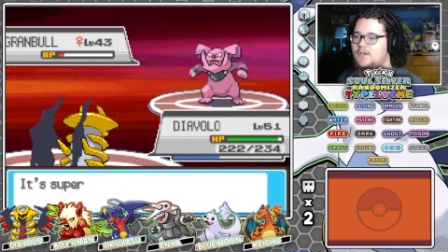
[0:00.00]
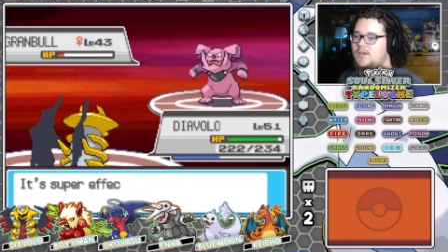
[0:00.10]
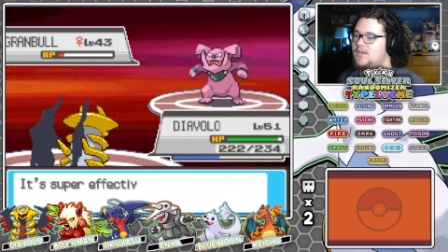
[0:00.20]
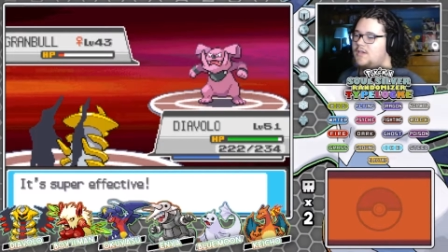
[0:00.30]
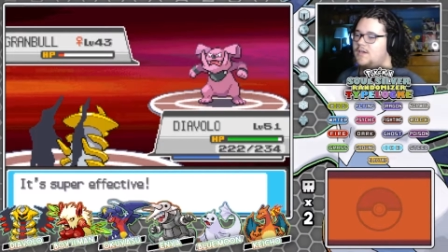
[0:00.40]

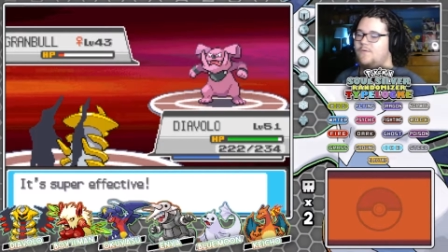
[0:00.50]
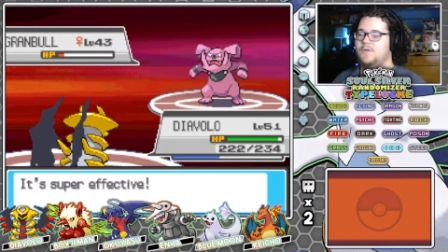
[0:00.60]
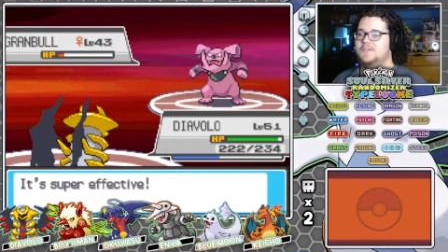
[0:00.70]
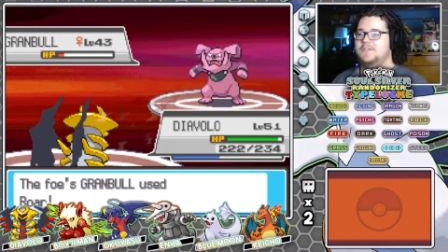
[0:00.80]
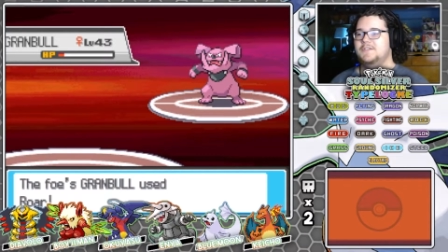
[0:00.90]
Of
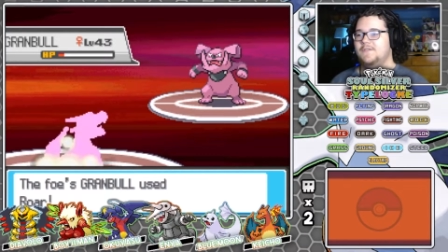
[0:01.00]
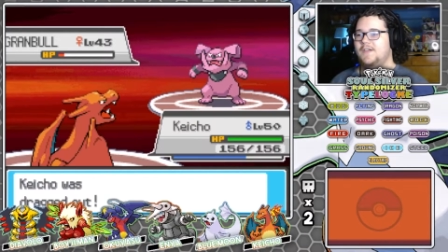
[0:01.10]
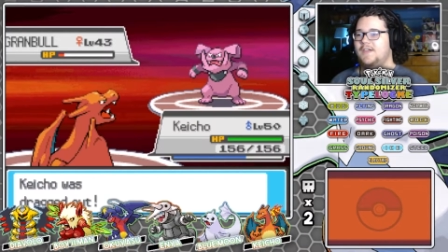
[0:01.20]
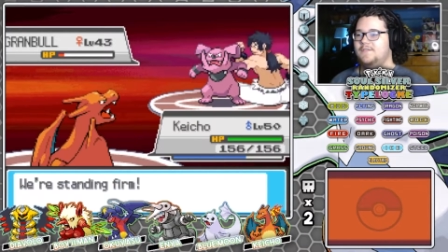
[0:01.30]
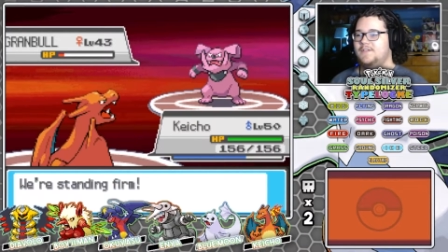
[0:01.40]
course it
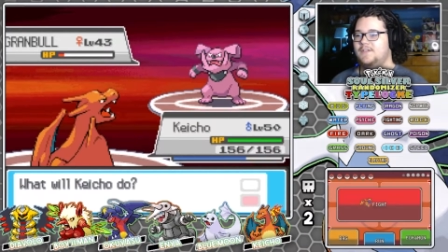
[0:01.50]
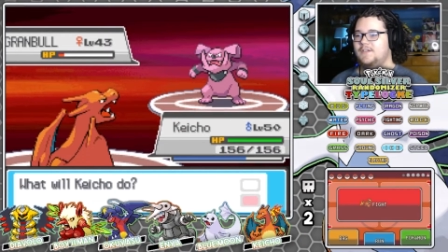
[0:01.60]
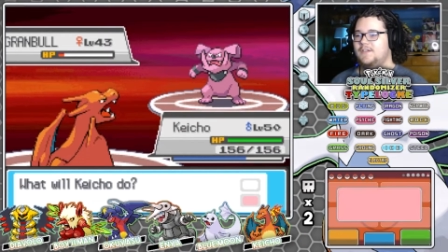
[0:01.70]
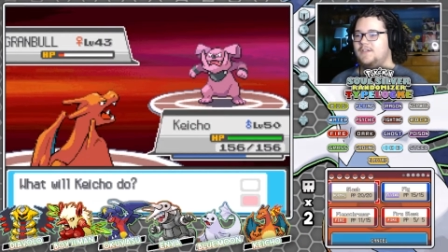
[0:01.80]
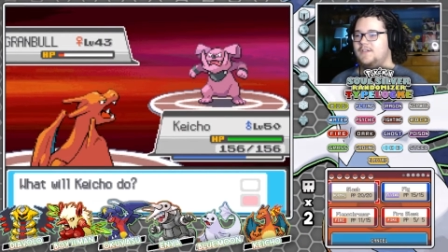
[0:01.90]
survived.
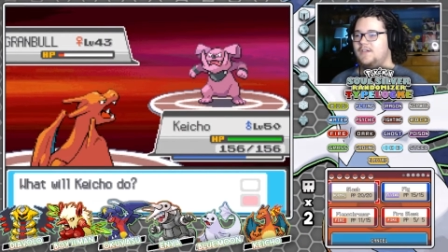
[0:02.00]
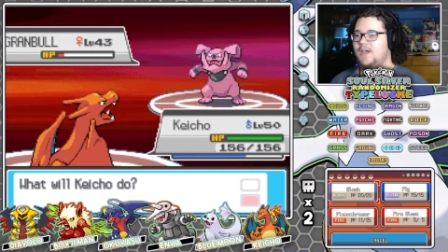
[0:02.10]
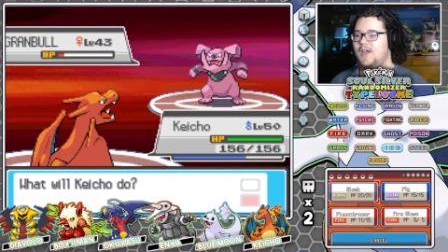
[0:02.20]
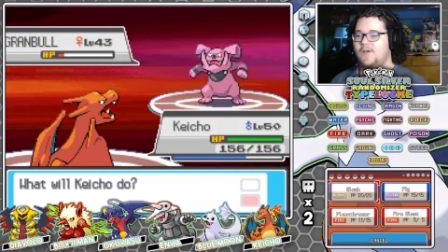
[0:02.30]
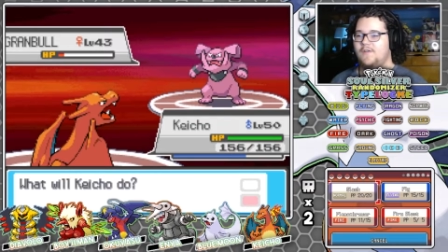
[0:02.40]

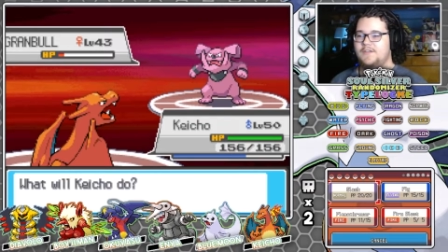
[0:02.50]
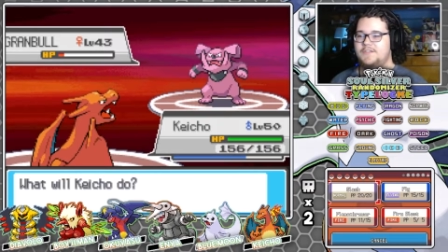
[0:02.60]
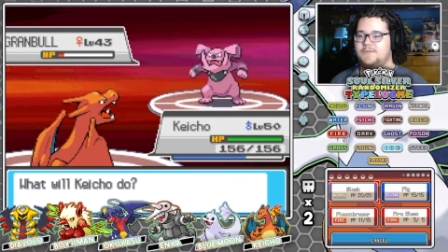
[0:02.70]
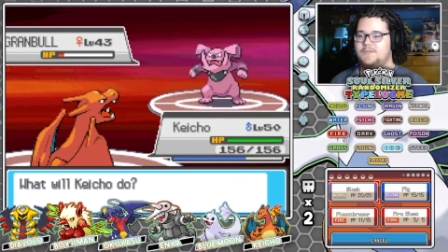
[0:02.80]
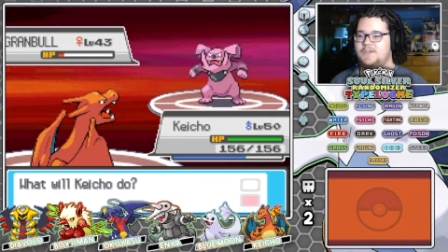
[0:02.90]
Oh, and he's
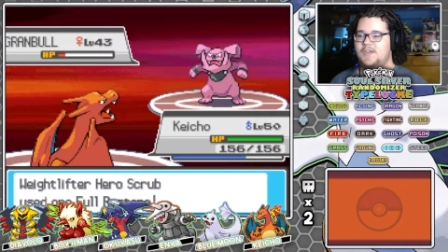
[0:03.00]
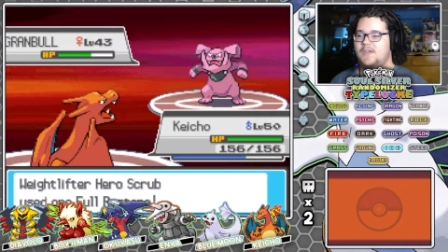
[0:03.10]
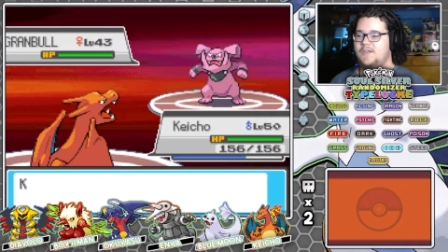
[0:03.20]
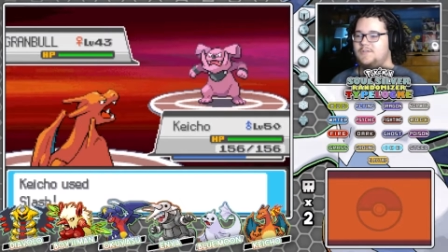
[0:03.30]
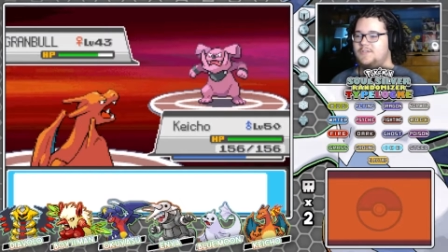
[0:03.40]
switching
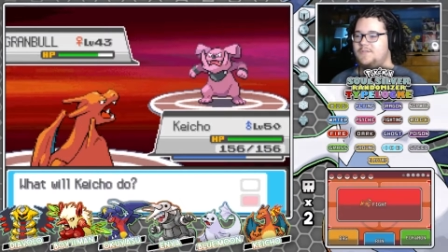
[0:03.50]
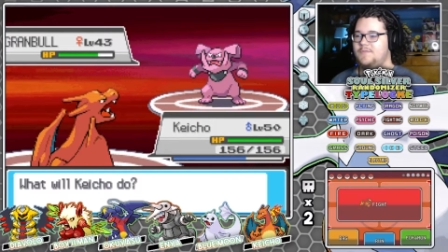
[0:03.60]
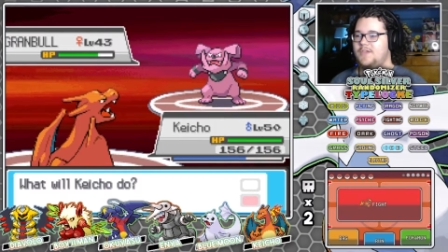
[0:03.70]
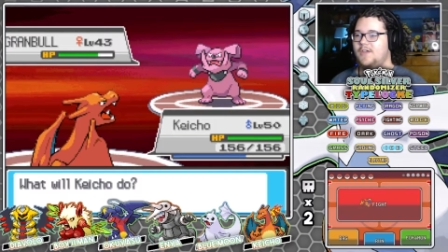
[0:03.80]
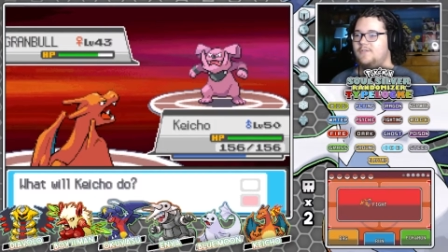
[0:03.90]
me
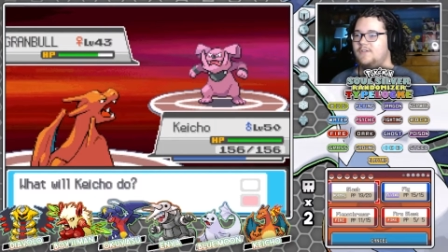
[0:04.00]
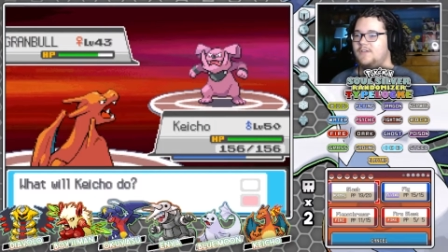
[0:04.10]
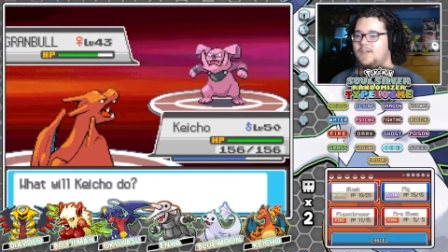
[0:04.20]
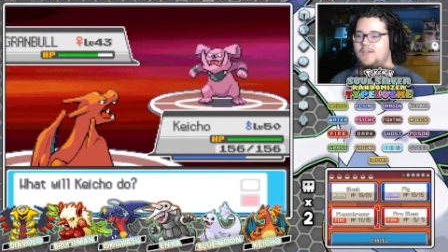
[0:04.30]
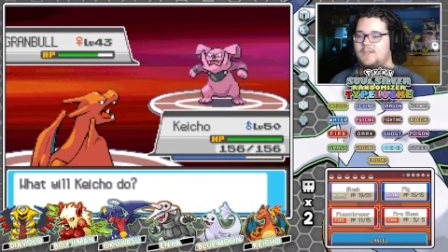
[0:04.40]
out.
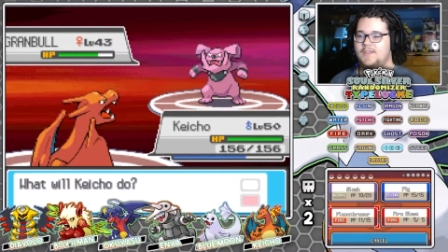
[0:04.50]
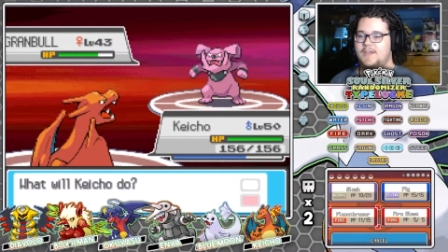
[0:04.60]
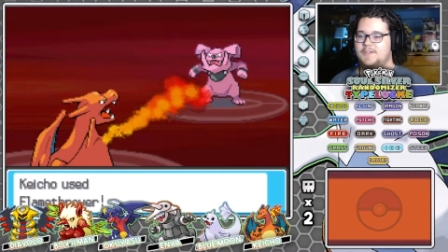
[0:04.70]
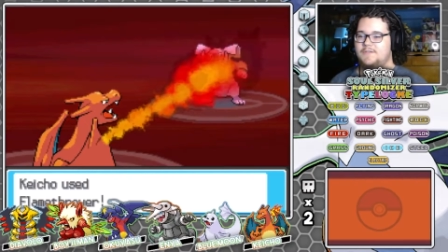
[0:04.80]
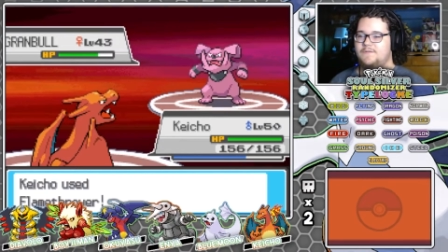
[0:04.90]
That
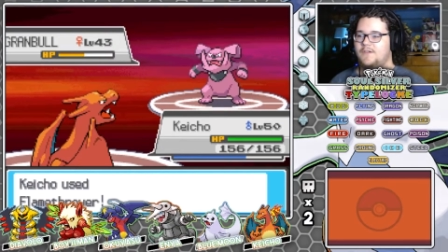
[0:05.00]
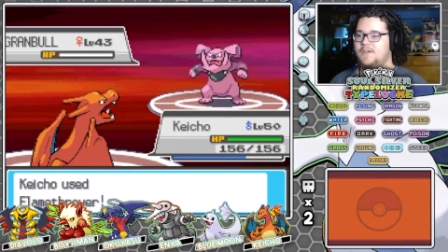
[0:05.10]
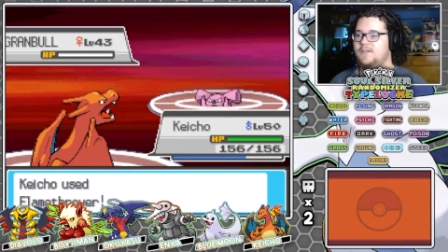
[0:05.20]
is fine.